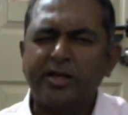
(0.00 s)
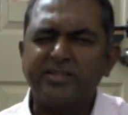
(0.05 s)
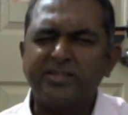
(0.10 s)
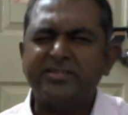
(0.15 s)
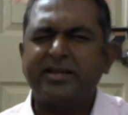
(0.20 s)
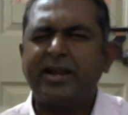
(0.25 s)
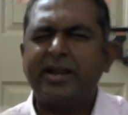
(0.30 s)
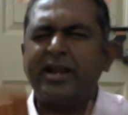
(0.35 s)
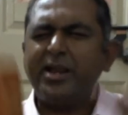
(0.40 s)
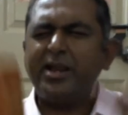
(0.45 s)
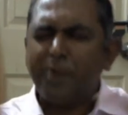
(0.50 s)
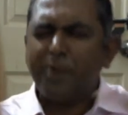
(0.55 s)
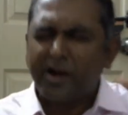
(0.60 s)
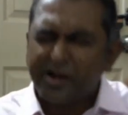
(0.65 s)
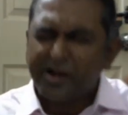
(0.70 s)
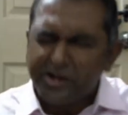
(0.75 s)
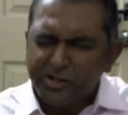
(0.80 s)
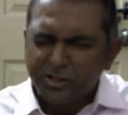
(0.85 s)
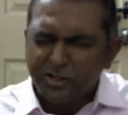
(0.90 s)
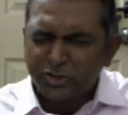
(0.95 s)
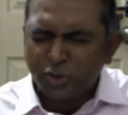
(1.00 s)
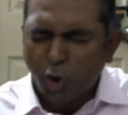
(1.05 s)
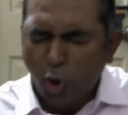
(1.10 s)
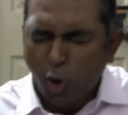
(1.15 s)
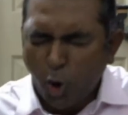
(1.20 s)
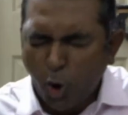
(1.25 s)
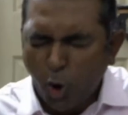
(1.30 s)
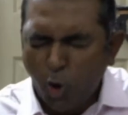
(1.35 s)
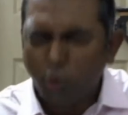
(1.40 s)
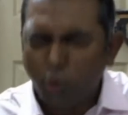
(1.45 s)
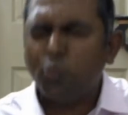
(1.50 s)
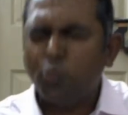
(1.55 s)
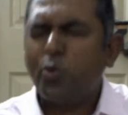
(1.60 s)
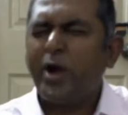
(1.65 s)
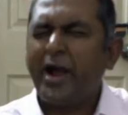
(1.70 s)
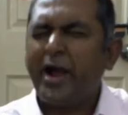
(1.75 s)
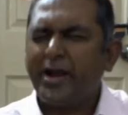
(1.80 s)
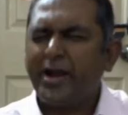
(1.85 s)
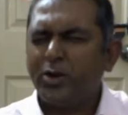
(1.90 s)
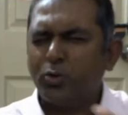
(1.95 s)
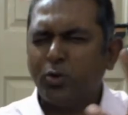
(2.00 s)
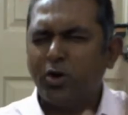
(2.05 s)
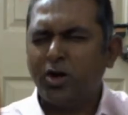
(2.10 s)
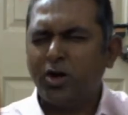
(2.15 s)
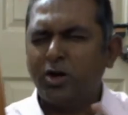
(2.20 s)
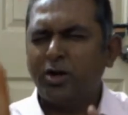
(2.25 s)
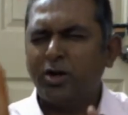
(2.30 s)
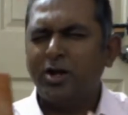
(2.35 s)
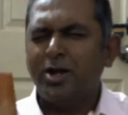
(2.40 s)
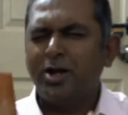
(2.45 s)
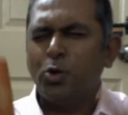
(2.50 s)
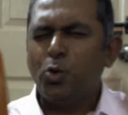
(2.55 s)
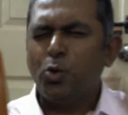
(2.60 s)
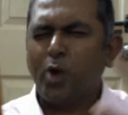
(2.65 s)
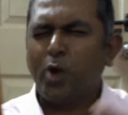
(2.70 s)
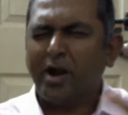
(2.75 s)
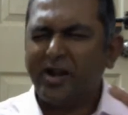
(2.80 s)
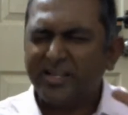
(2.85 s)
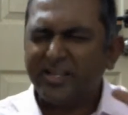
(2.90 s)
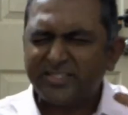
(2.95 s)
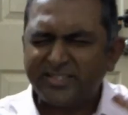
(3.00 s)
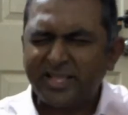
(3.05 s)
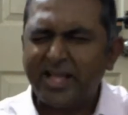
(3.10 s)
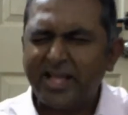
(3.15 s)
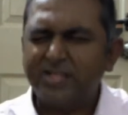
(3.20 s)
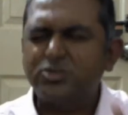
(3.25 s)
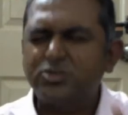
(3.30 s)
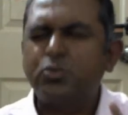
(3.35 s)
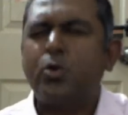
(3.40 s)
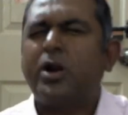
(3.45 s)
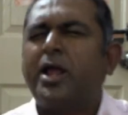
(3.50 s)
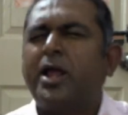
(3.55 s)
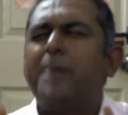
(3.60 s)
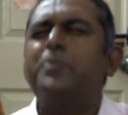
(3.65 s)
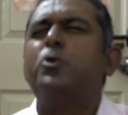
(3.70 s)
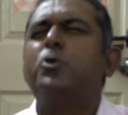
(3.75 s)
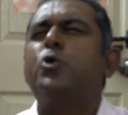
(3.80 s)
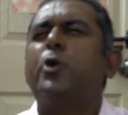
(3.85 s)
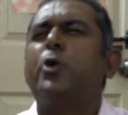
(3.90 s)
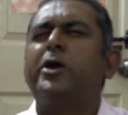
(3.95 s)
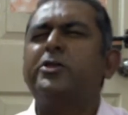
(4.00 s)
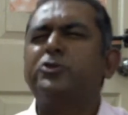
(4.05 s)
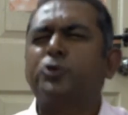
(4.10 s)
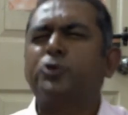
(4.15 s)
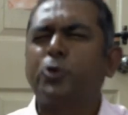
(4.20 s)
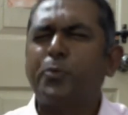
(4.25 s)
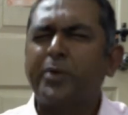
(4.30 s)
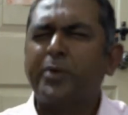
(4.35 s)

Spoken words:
is there anybody in this whole wide world who understands what I'm going through?